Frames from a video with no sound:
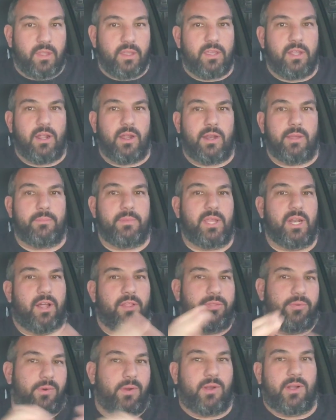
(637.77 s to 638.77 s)
you know what I mean, I'll
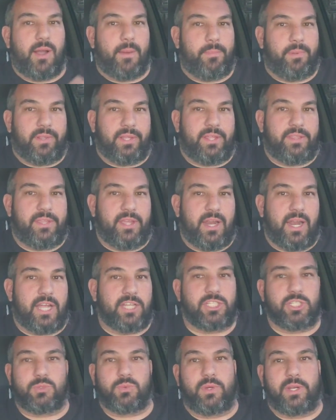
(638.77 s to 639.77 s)
throw a couple in there.
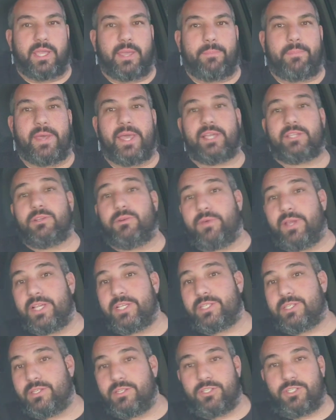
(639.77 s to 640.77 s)
I just want to get back to
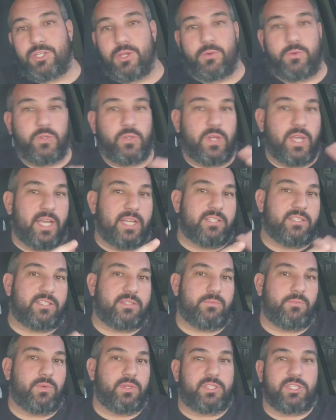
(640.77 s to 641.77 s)
racing and showing you
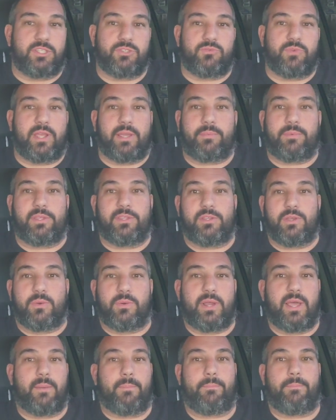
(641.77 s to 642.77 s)
guys what this Ram can do
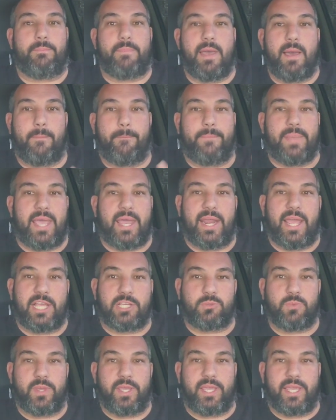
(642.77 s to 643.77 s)
and how
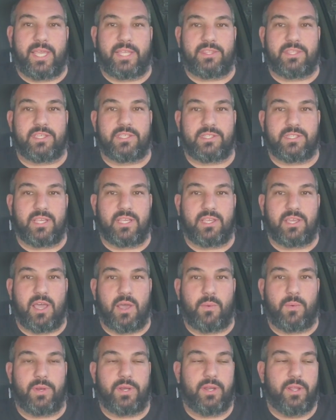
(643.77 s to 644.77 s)
badass we can get this thing
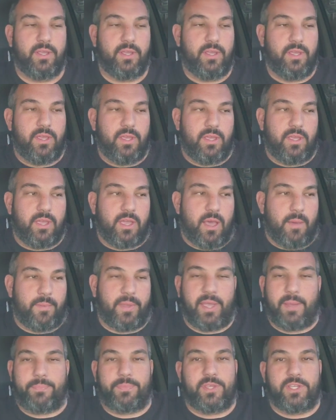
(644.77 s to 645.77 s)
going
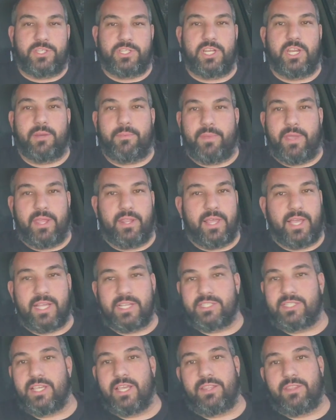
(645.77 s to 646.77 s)
coming up this year, man. Like
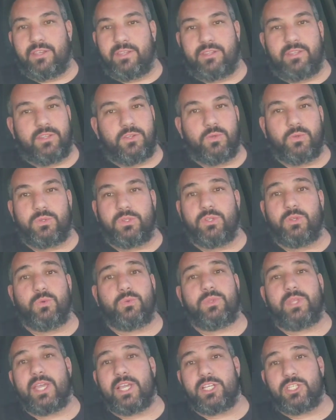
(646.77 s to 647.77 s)
I said, the
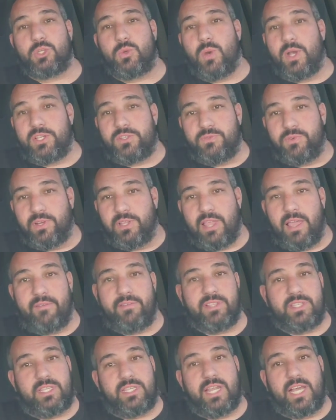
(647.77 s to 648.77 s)
new thing is Quest for
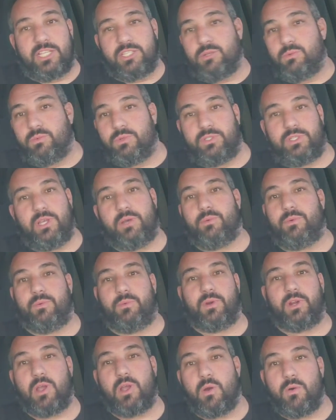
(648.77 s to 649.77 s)
11s, and that's what we're doing.
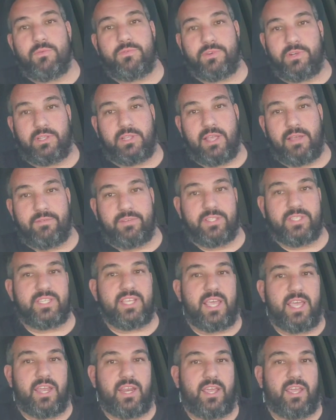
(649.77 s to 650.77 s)
We're going for 11s,
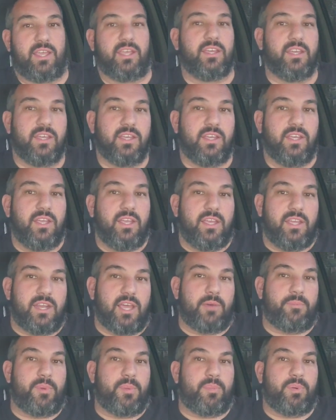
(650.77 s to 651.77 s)
and
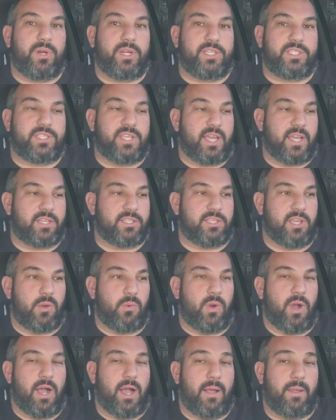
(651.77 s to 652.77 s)
that'd be pretty sick.
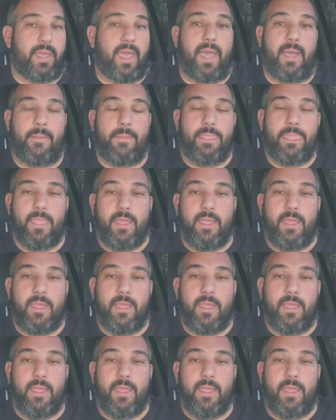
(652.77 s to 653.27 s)
So, yeah,